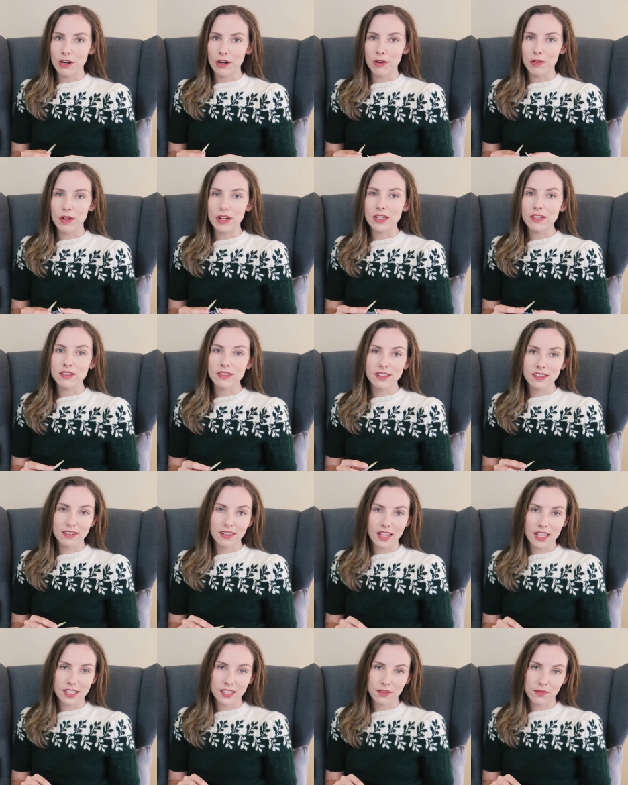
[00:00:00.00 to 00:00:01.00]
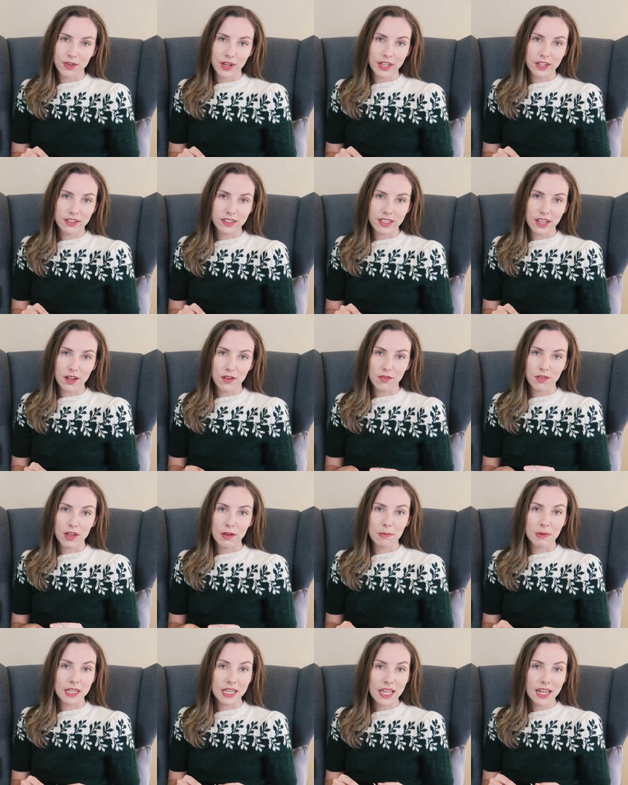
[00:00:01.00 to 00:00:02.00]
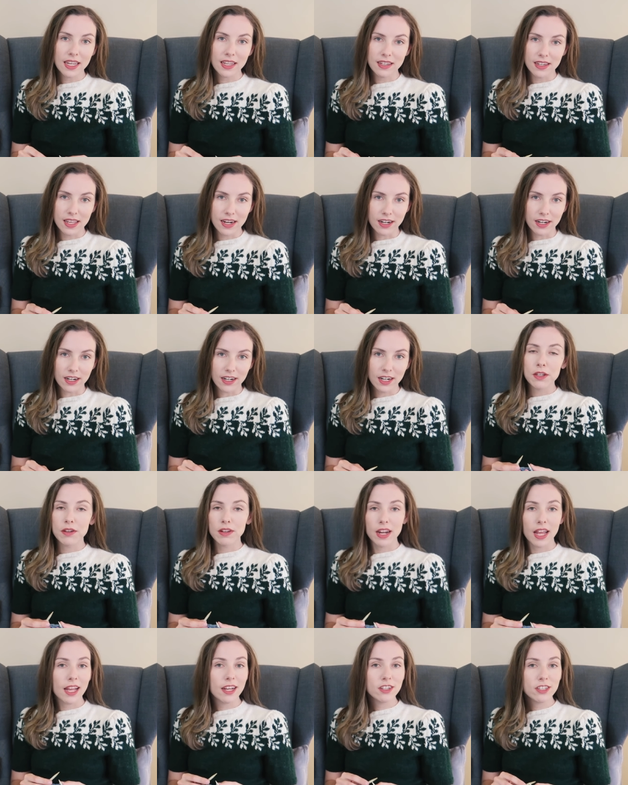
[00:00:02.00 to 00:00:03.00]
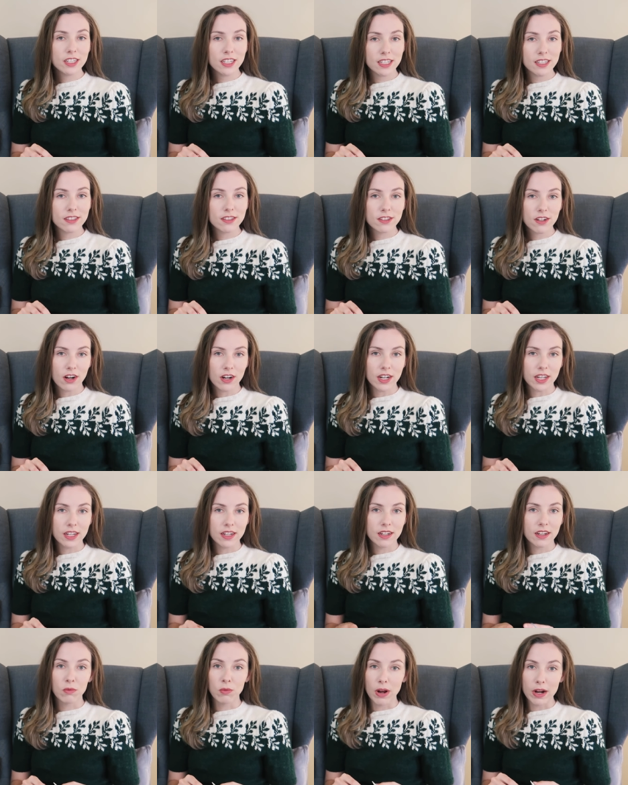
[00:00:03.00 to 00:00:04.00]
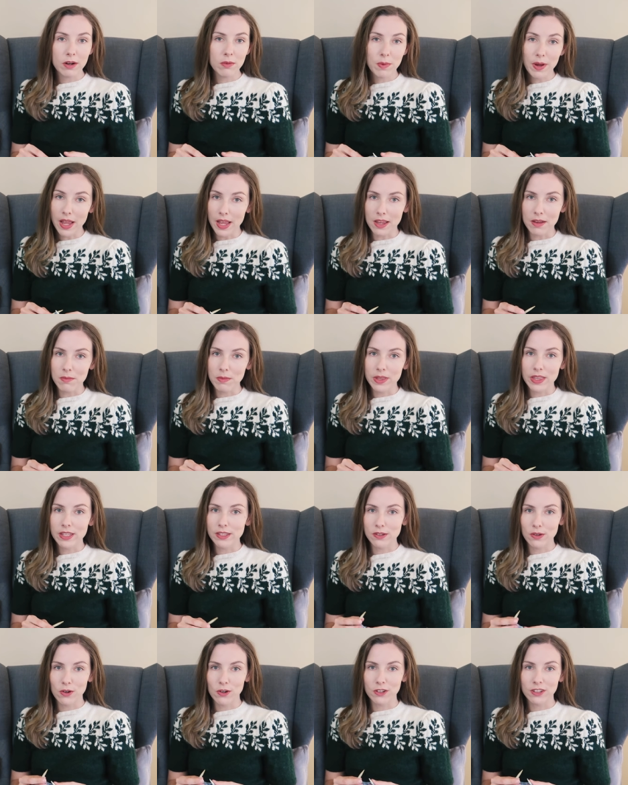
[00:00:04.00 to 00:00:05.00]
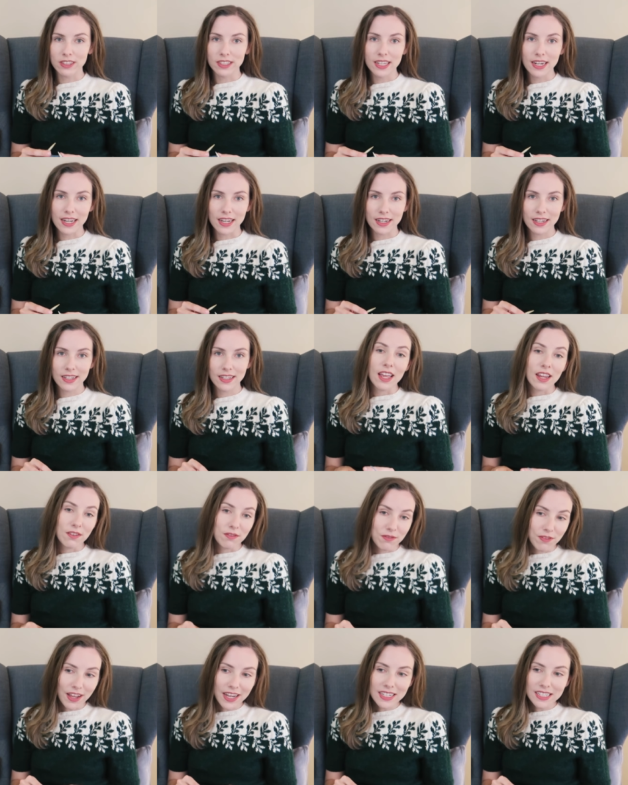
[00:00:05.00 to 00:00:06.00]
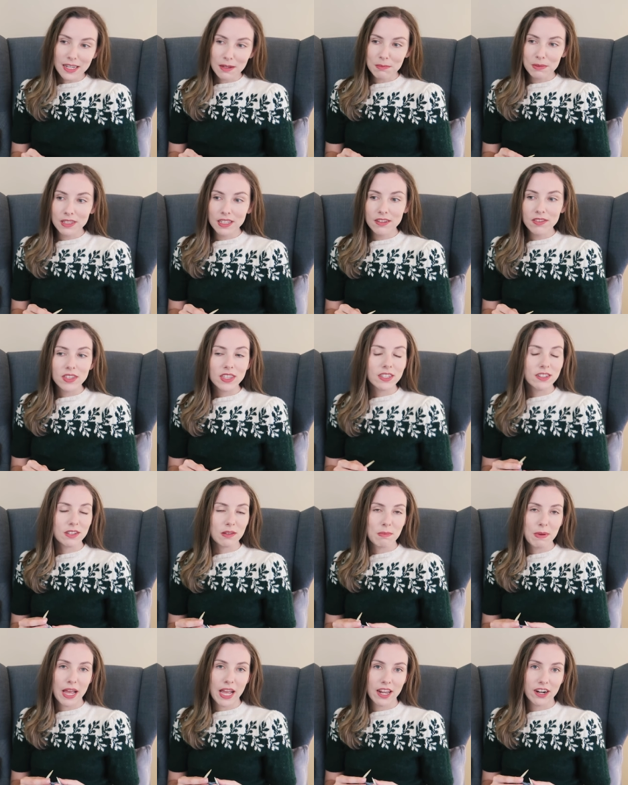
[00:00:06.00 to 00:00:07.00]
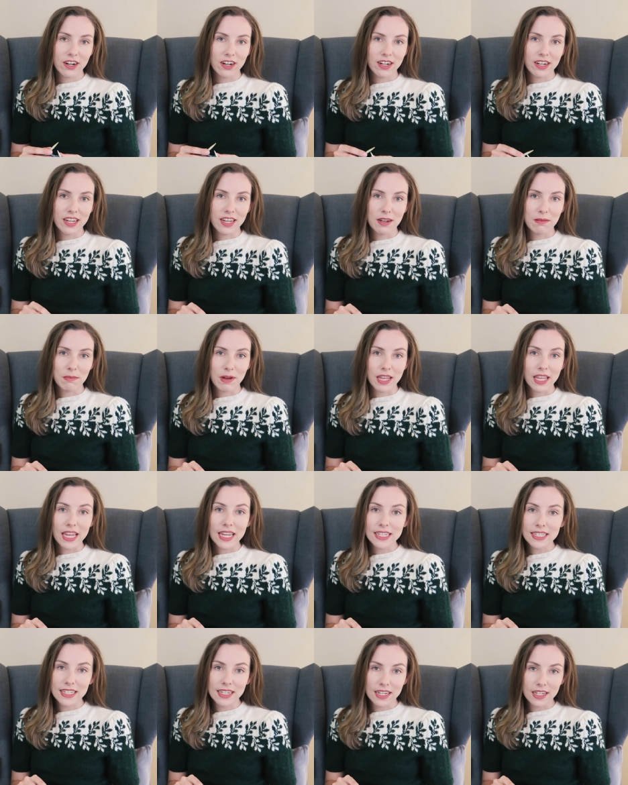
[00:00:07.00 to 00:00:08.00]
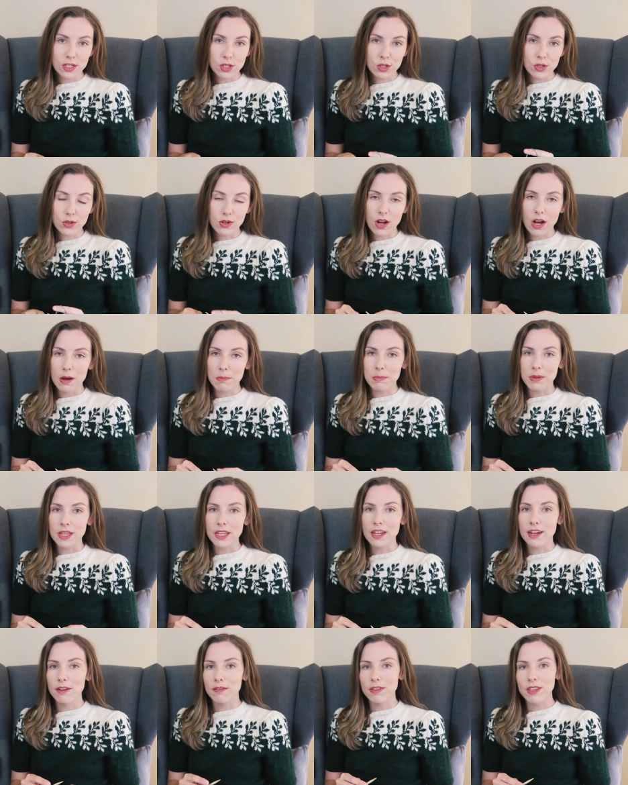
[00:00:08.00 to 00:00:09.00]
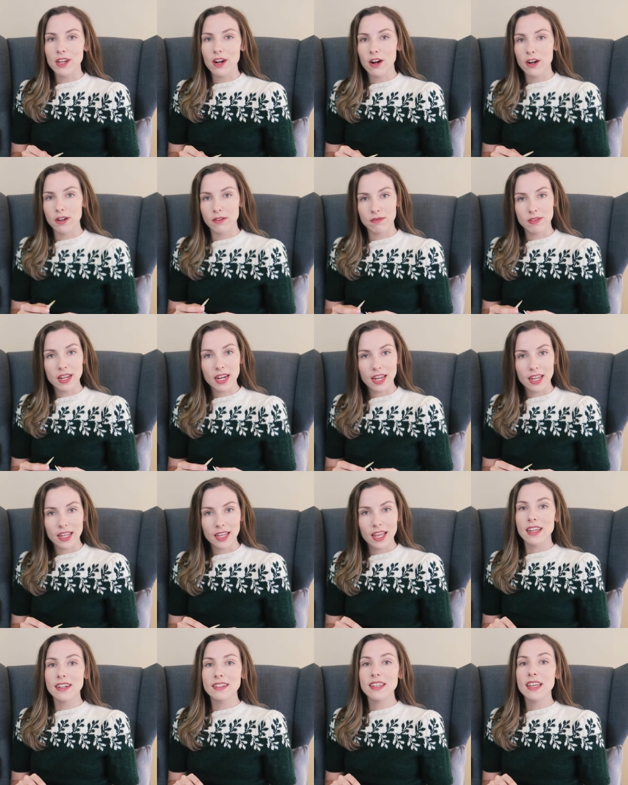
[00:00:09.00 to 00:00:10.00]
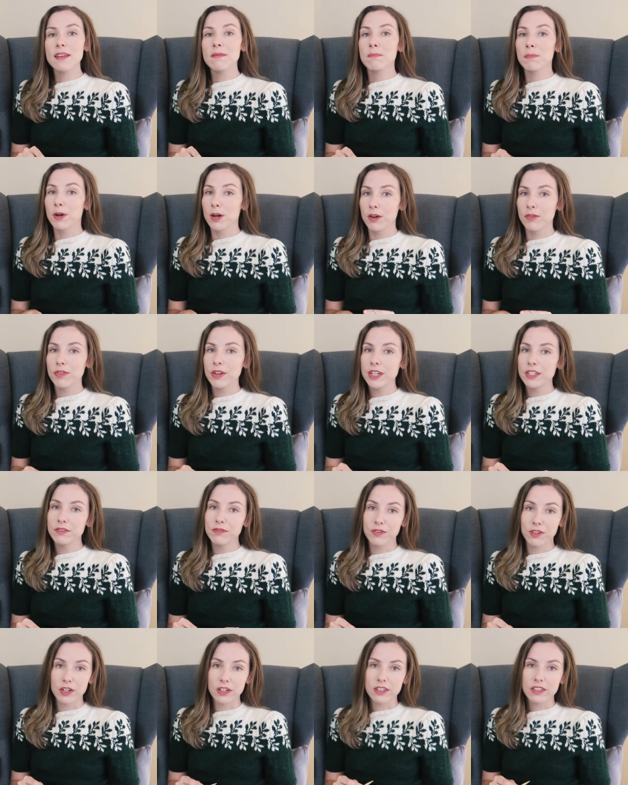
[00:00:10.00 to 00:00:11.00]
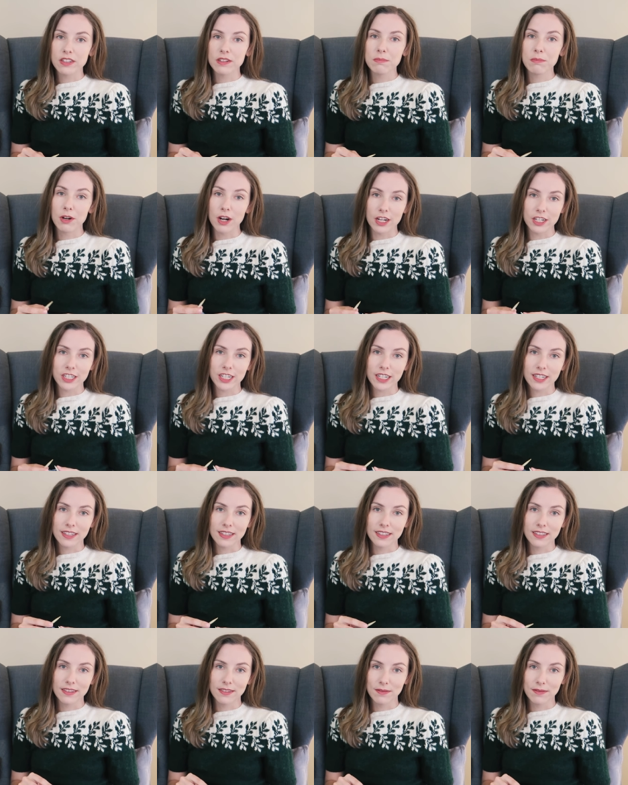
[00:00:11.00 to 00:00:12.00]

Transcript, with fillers: row and you still classify yourself a beginning knitter, you can actually get started right away with historical knitting. In fact, I believe that there's a pattern in my 1892 copy of The Art of Knitting that is a perfect first project.